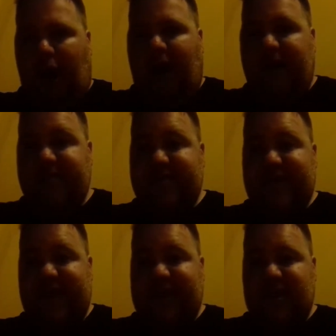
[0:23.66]
I've
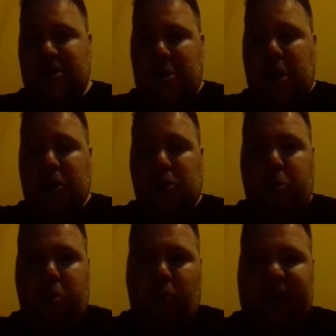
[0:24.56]
seen
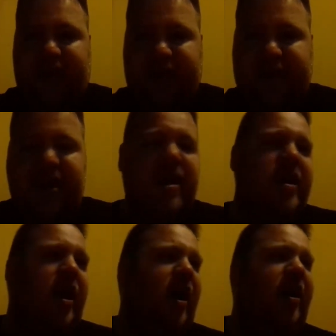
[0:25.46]
tweets,
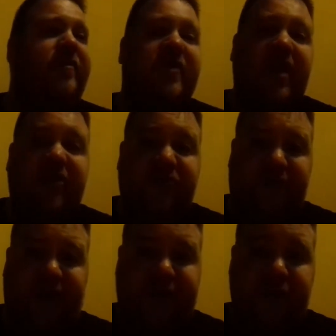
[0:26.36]
I've seen
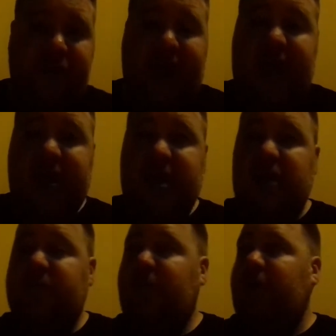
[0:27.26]
Facebook pages.
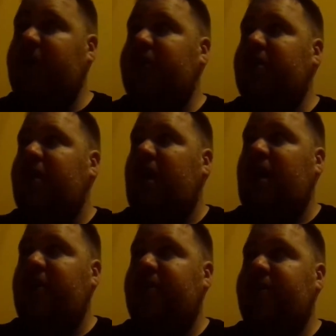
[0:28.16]

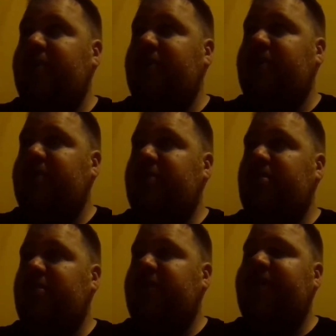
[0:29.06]
uh,
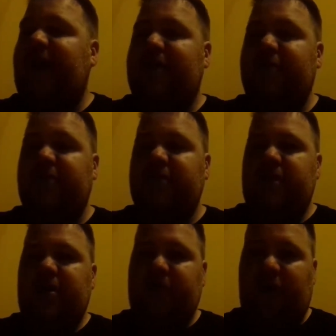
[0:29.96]
Facebook
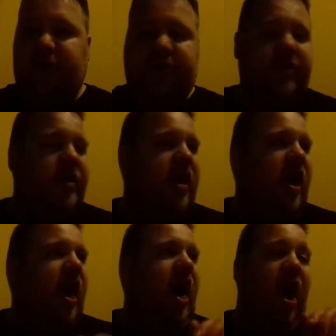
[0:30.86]
posts,
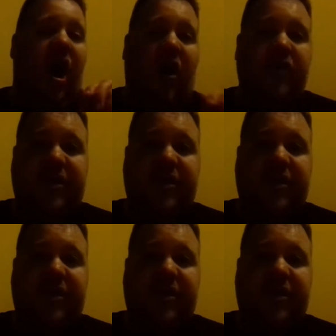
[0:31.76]
I've